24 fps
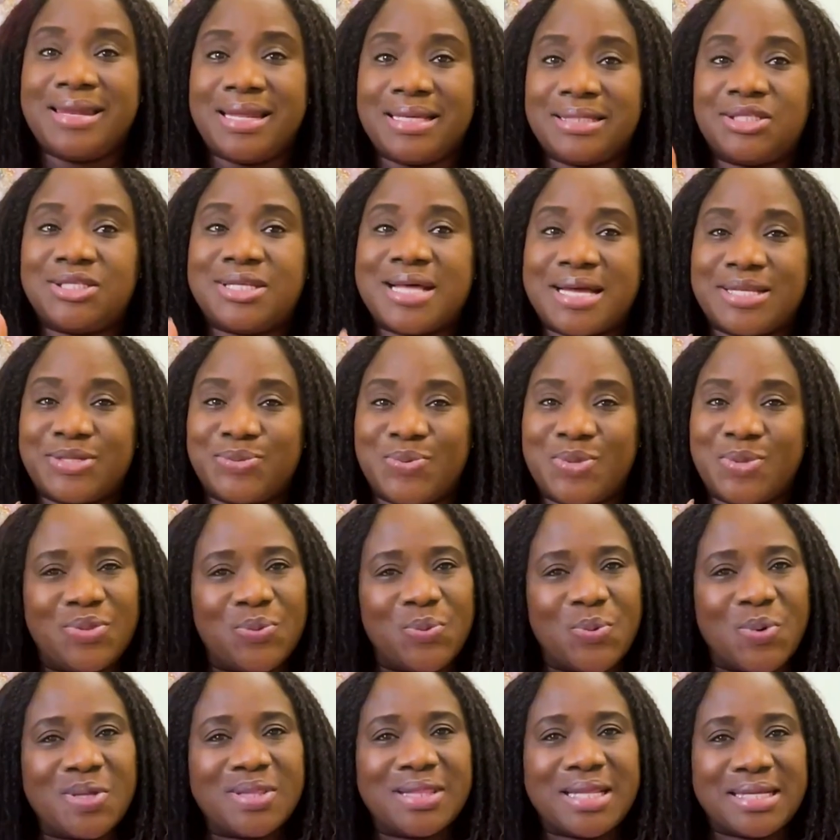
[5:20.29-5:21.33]
Let's start with
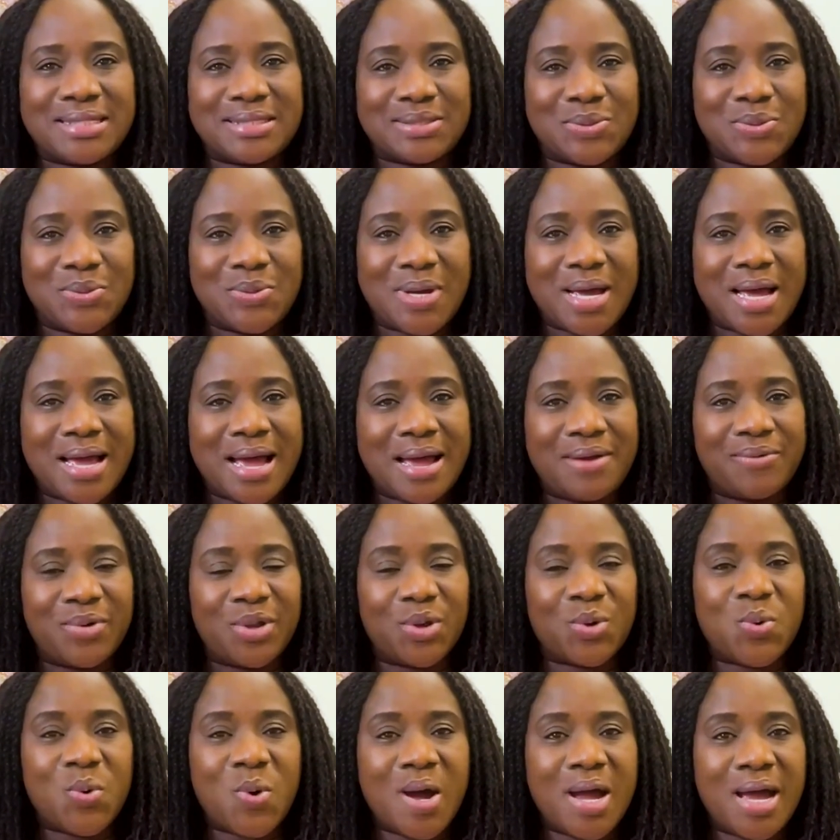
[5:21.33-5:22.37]
the one that's going to
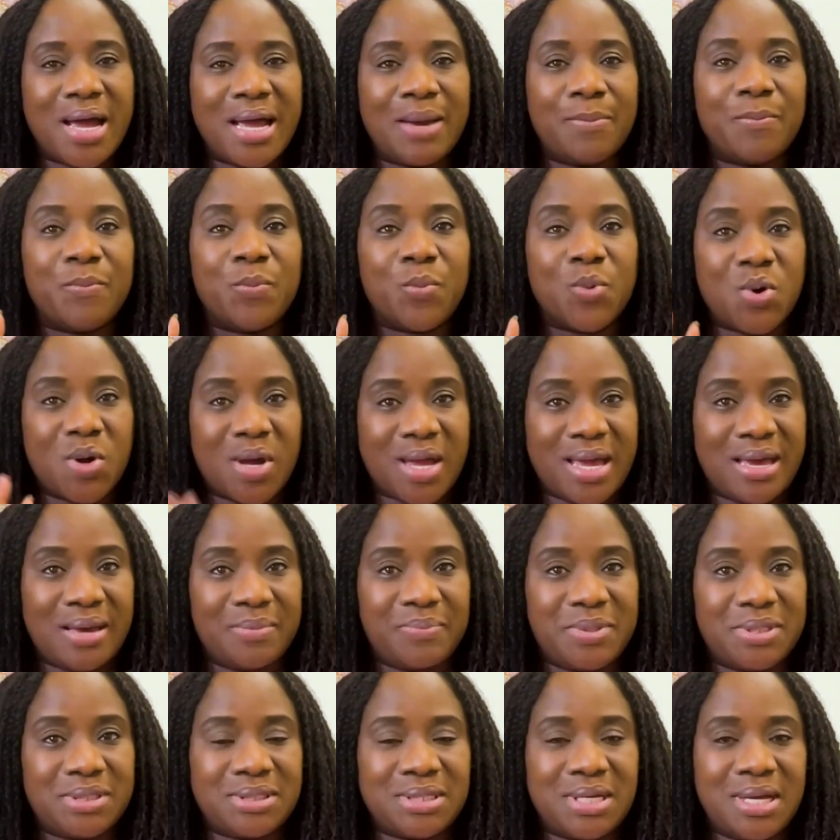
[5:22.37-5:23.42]
require more
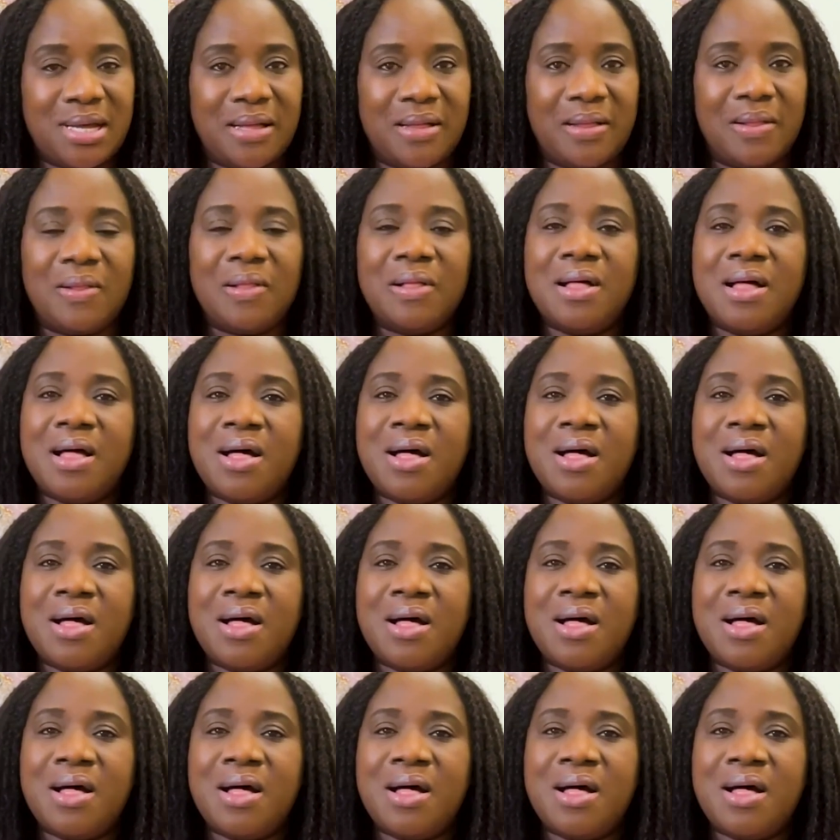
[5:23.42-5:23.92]
capital.